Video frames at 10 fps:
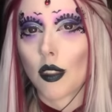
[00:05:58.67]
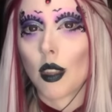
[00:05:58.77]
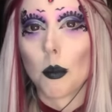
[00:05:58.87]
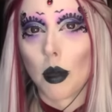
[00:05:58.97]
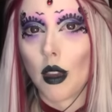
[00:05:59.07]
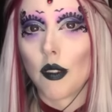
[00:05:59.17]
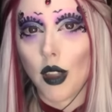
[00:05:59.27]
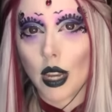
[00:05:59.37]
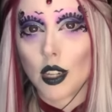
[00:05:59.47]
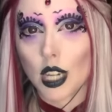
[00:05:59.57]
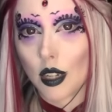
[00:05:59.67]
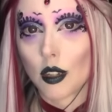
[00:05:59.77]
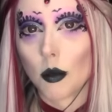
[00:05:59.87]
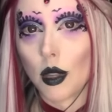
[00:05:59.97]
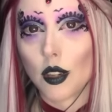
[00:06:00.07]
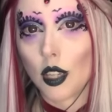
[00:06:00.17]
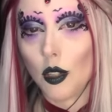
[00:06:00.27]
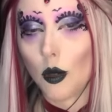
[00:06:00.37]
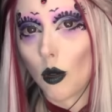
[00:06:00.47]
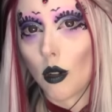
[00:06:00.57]
the perfect gentleman to
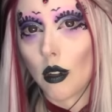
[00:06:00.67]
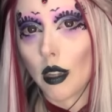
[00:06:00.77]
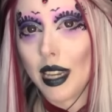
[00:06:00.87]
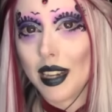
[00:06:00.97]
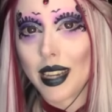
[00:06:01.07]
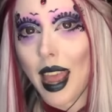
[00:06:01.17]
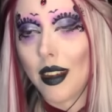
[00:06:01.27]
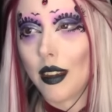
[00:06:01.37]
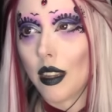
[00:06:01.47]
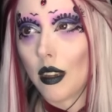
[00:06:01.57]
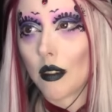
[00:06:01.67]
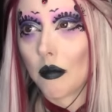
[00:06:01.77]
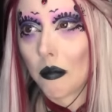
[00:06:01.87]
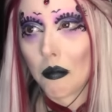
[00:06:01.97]
your intended,